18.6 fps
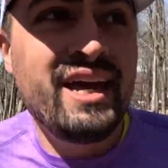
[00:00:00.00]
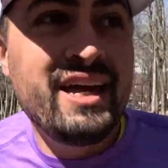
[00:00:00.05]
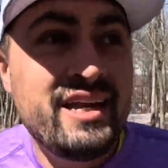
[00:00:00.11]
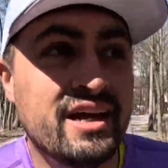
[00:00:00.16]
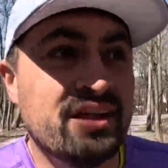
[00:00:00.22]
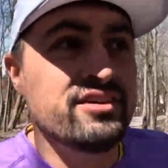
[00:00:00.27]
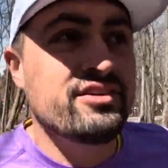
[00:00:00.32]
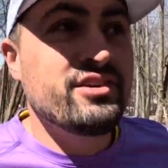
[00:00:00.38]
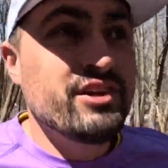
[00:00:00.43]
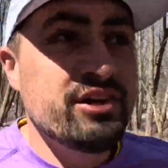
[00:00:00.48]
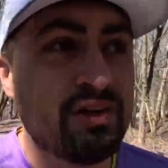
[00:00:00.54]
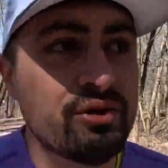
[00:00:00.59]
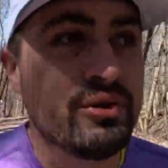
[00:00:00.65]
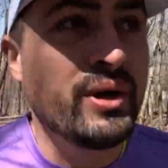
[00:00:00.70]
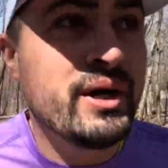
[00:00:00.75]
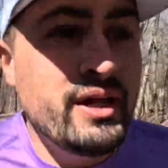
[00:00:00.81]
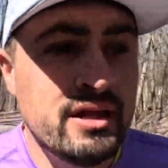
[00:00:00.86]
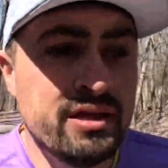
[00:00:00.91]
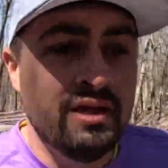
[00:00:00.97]
another
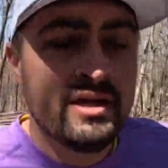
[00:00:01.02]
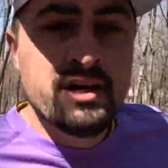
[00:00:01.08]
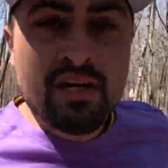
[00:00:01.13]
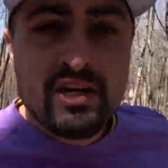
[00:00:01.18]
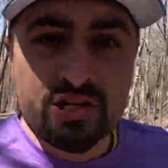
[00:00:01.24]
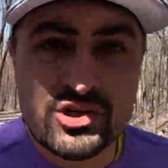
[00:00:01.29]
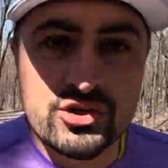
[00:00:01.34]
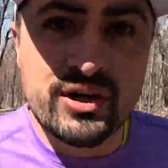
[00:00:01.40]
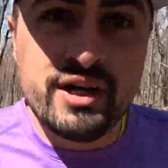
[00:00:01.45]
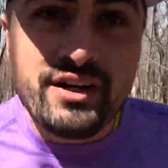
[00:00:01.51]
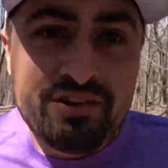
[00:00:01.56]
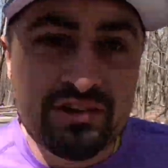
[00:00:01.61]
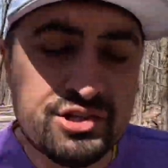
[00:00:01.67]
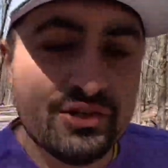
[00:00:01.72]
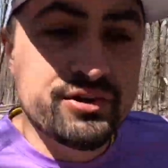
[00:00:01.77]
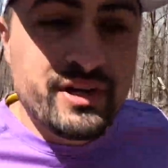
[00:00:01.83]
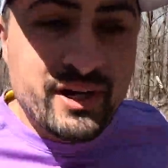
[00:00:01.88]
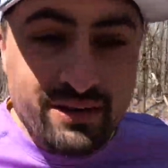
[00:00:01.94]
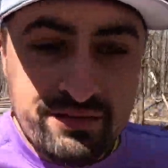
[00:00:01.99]
new trail
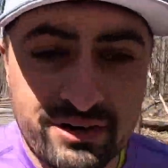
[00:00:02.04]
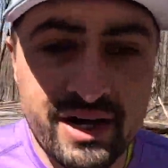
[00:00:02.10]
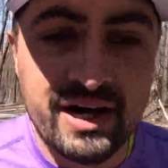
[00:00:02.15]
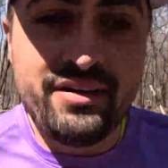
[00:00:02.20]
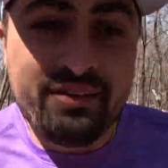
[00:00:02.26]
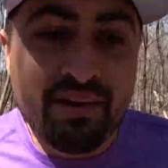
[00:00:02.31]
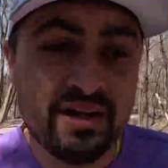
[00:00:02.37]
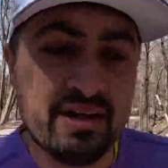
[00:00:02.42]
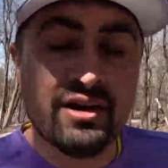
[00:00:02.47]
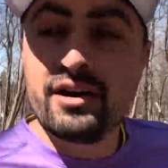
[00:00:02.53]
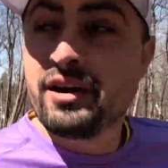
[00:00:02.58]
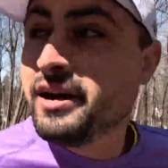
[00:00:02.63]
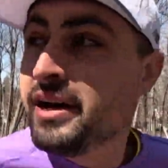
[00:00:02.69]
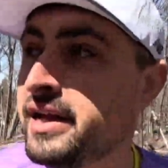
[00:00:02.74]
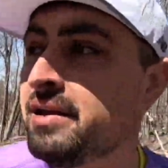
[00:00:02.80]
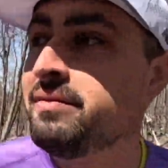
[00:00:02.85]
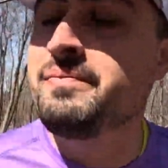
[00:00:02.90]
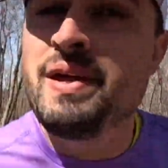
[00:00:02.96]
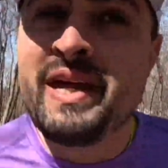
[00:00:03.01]
to cover out
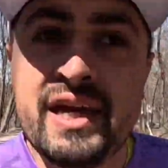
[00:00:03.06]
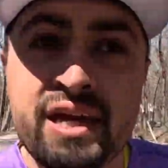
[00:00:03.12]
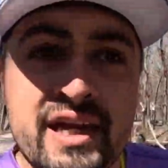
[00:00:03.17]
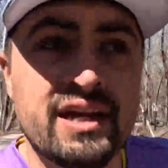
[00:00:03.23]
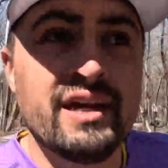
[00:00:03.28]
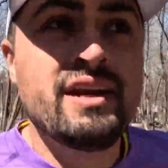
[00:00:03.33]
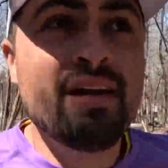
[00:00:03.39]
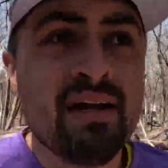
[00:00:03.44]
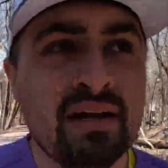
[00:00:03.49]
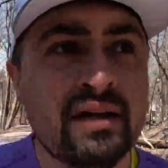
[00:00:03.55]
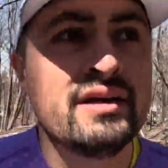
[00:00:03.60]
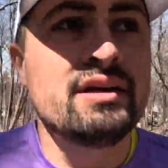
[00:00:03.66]
here in Beacon.